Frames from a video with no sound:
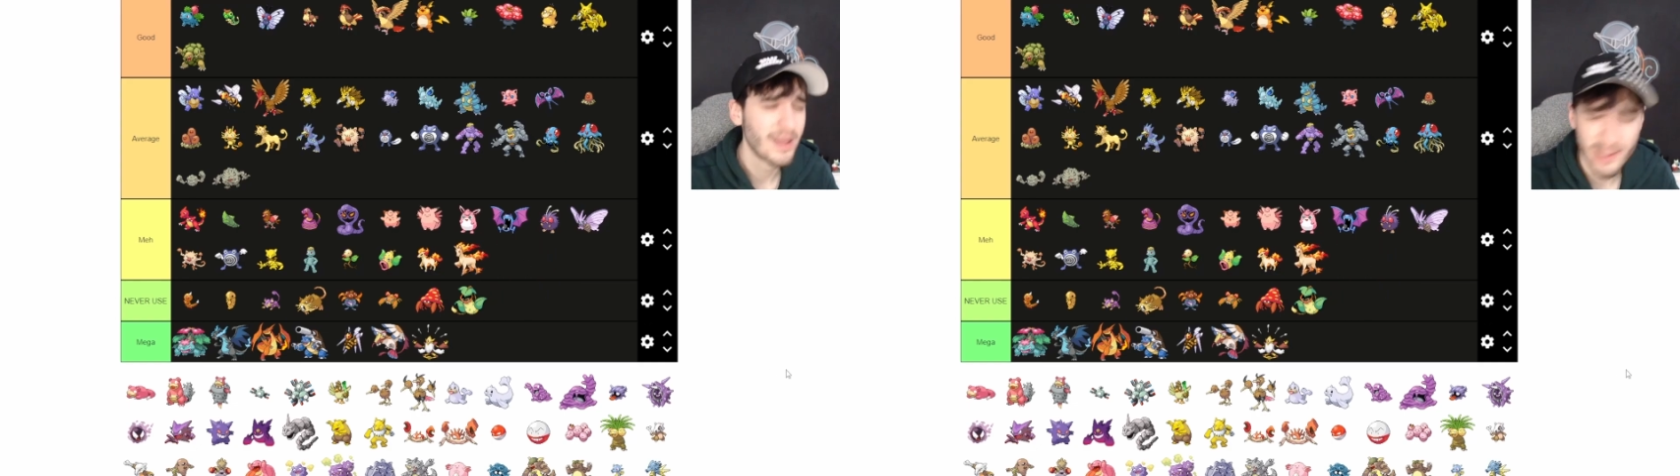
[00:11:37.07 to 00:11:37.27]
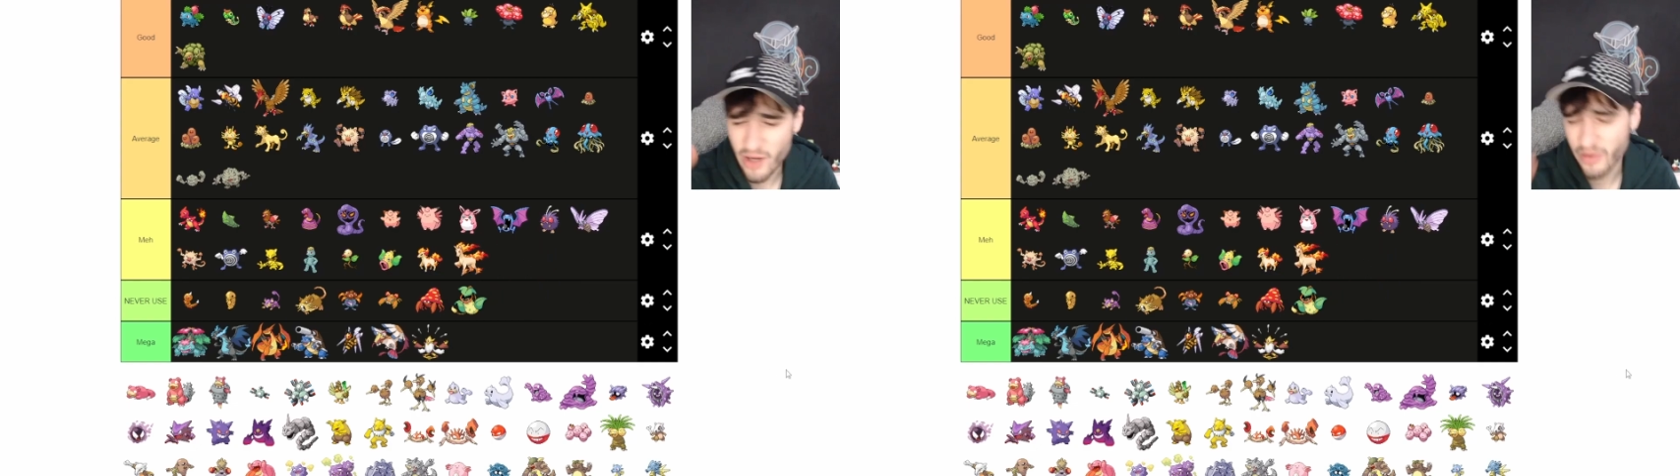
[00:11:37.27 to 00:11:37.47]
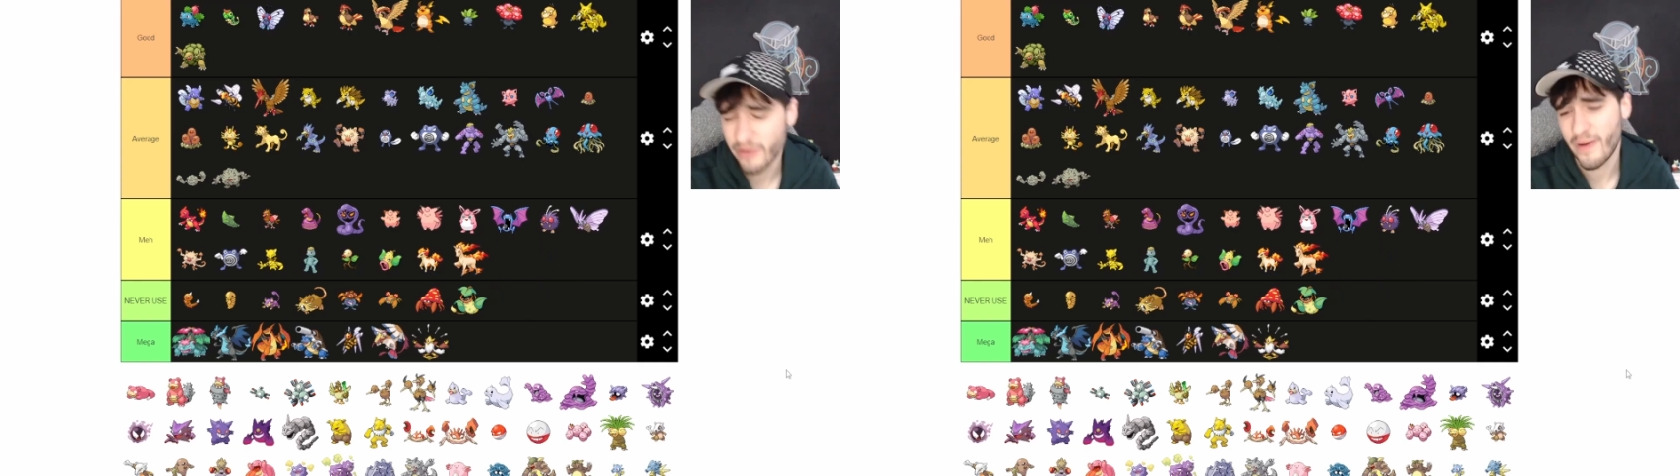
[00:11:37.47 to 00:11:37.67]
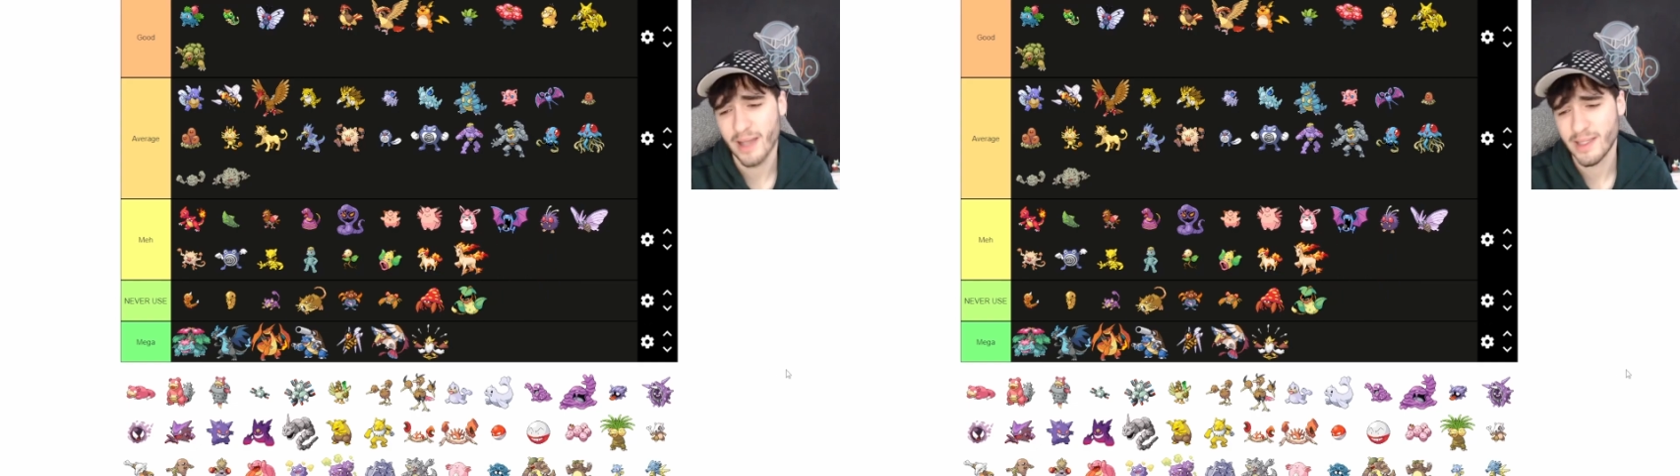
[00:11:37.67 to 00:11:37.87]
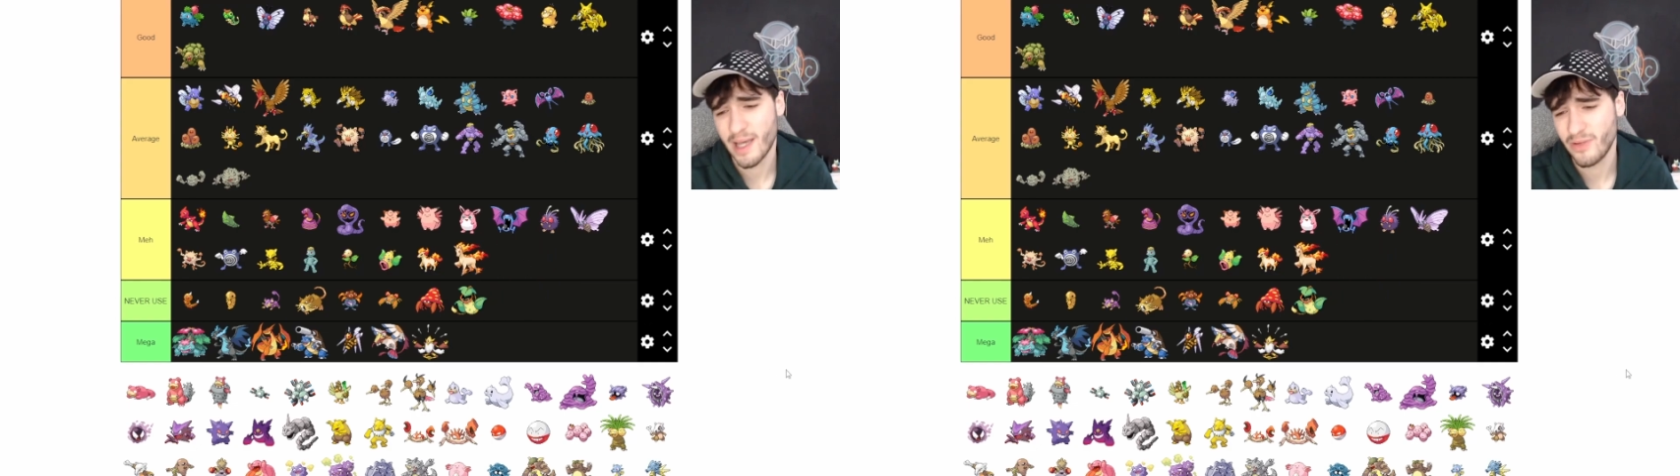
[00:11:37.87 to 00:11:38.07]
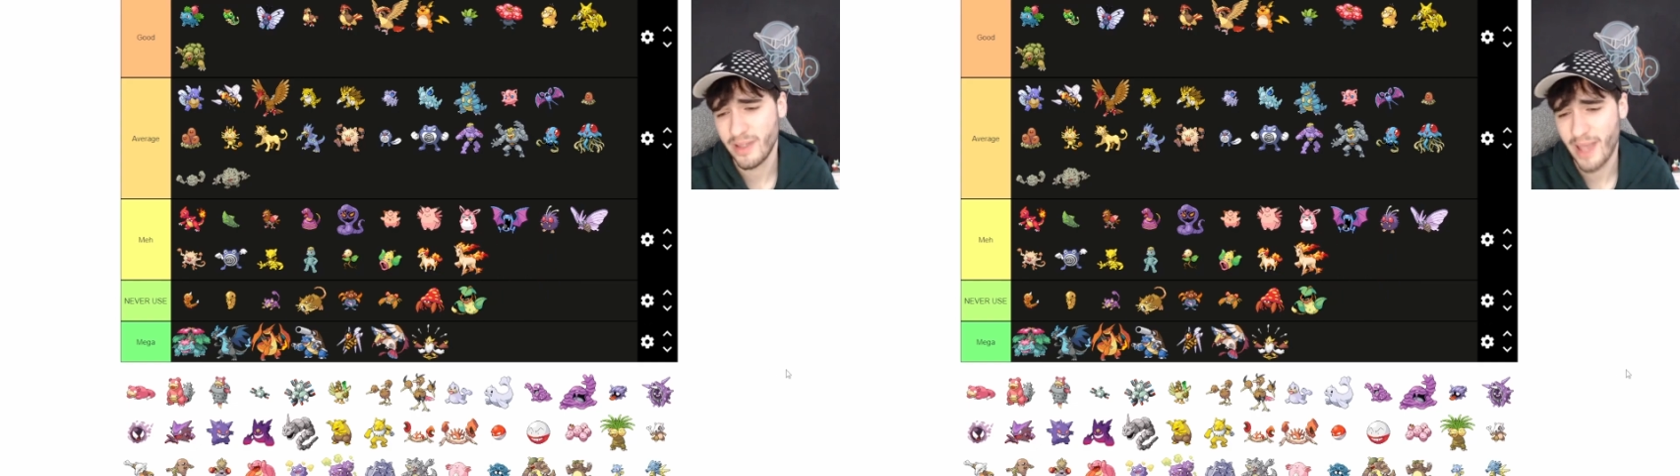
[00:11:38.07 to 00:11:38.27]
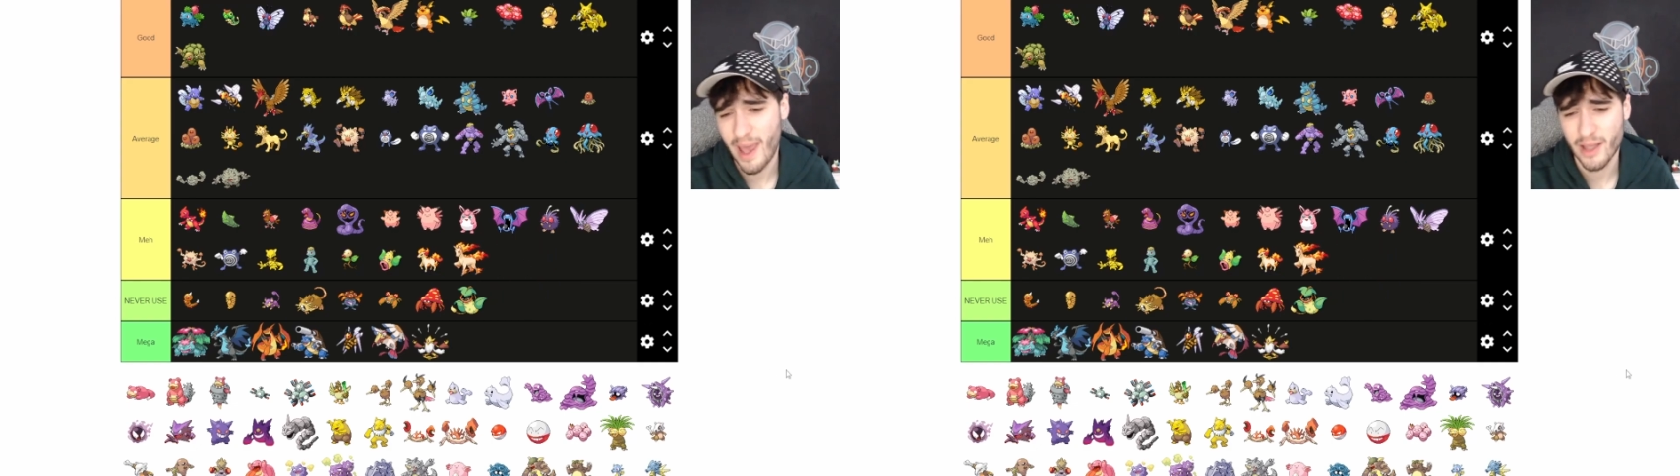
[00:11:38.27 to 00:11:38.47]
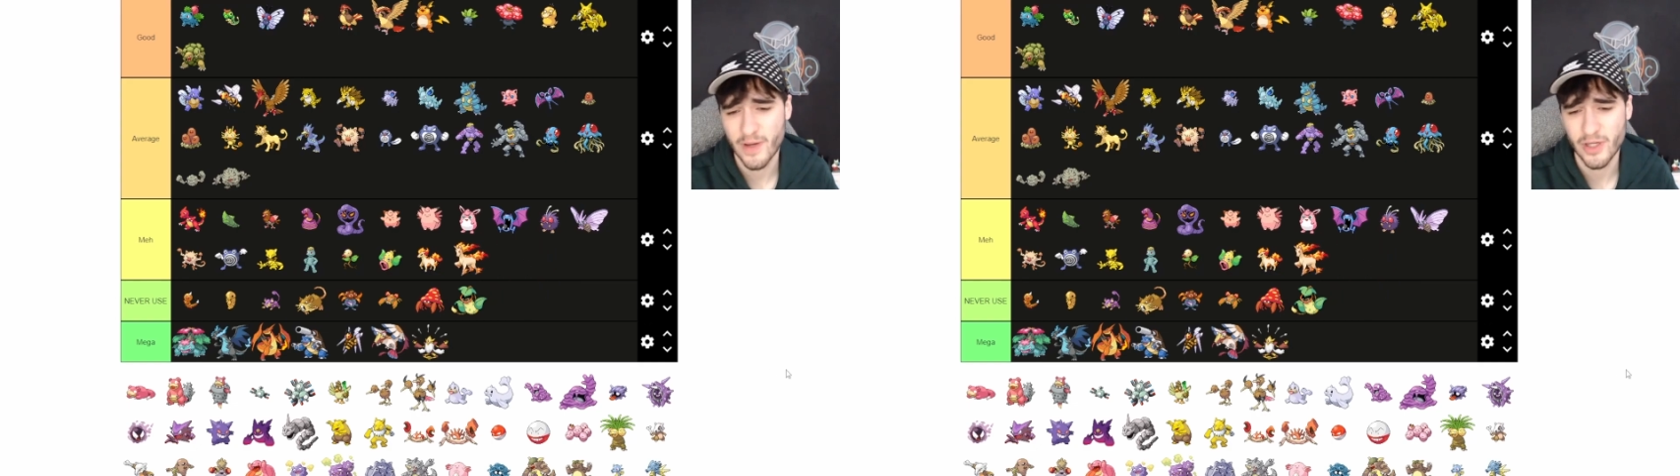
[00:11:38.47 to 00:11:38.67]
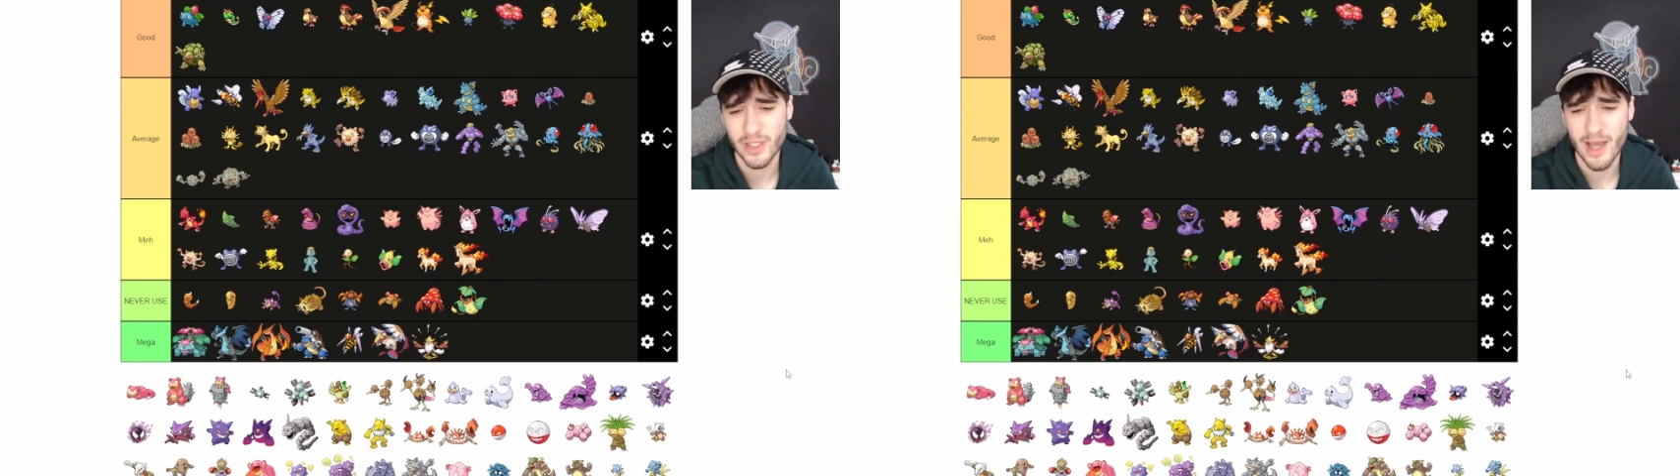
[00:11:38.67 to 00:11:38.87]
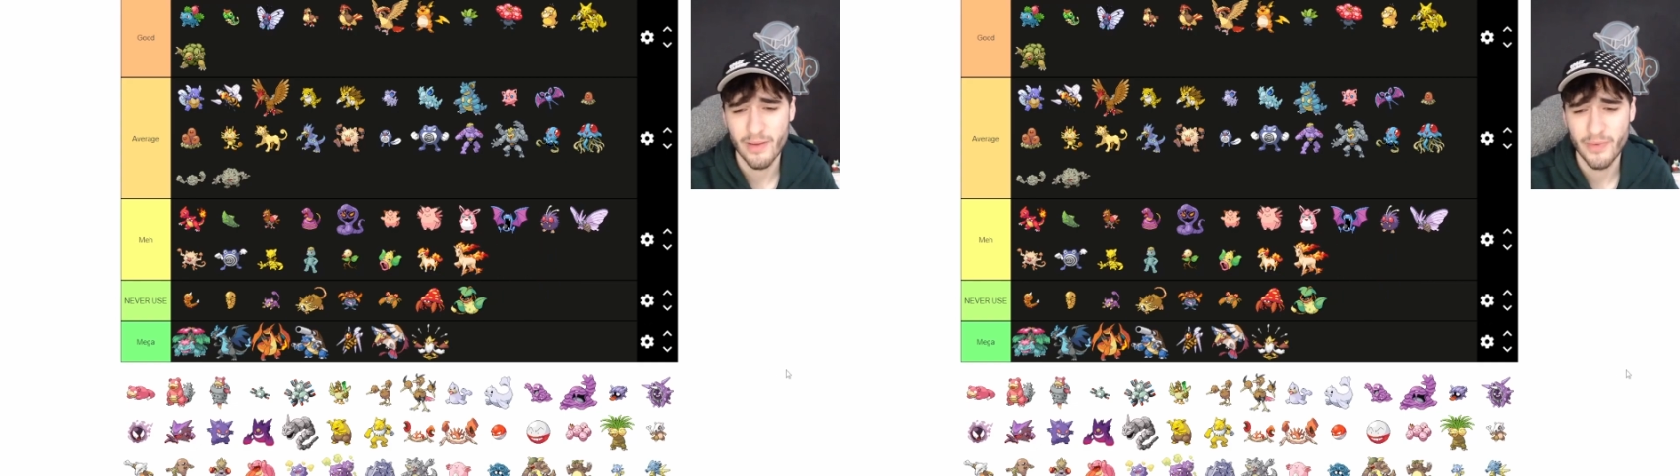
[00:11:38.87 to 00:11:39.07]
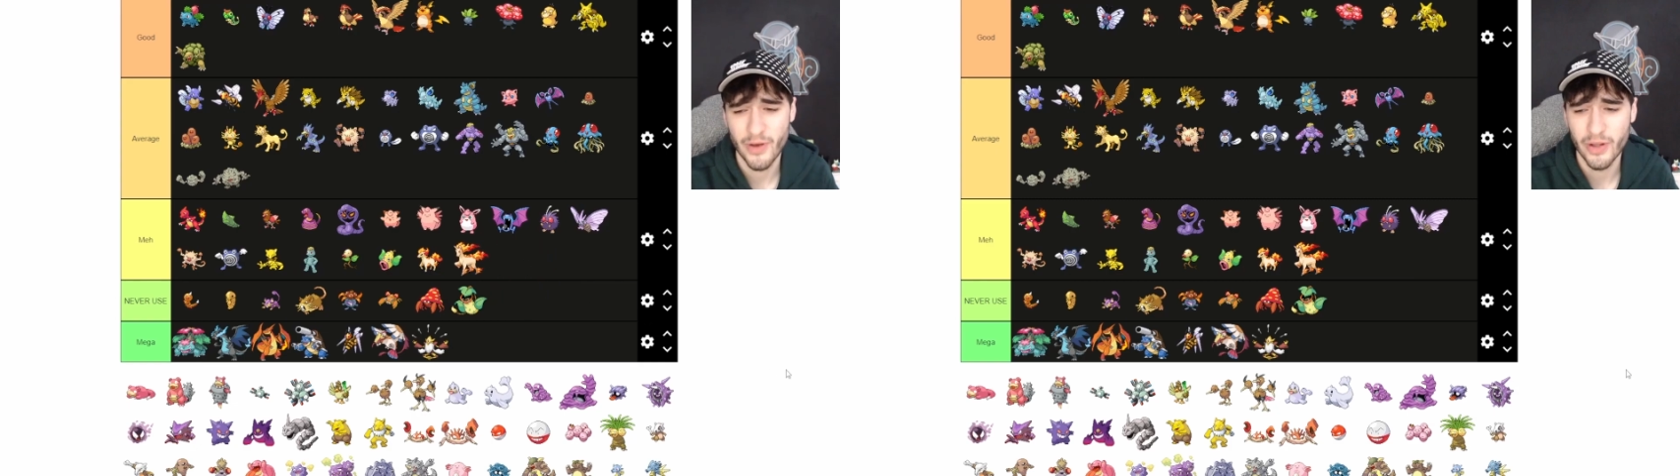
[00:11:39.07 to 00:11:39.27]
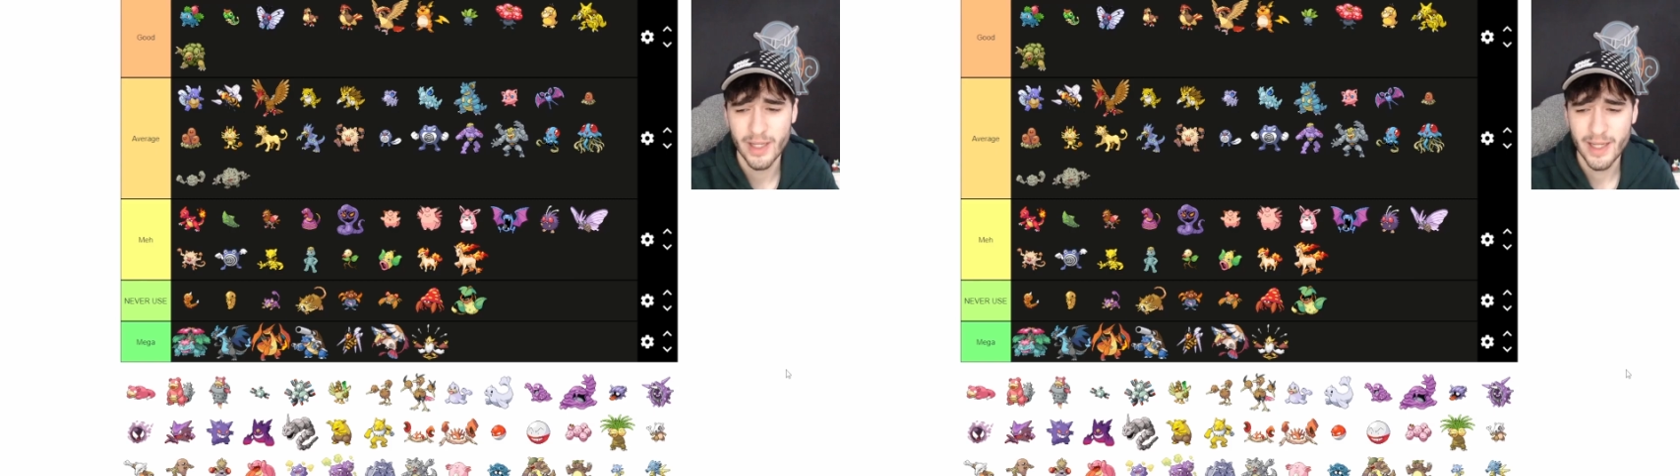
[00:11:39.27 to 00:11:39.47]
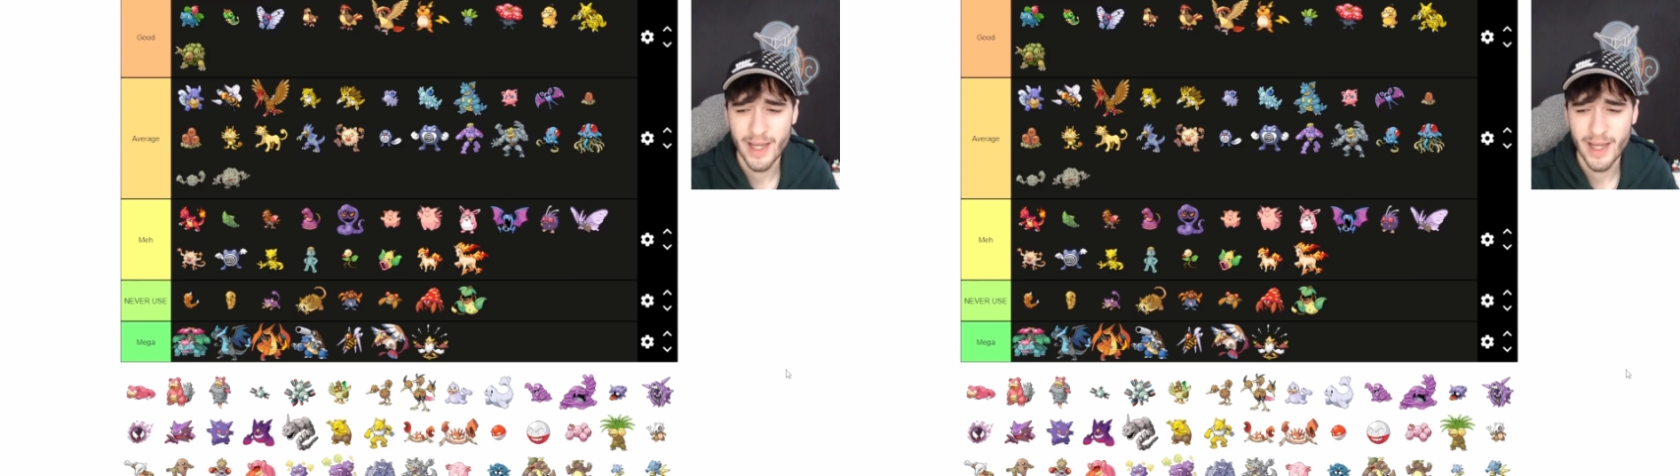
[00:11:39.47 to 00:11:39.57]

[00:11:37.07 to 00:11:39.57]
they're the only fire types you get, especially Dino Pill,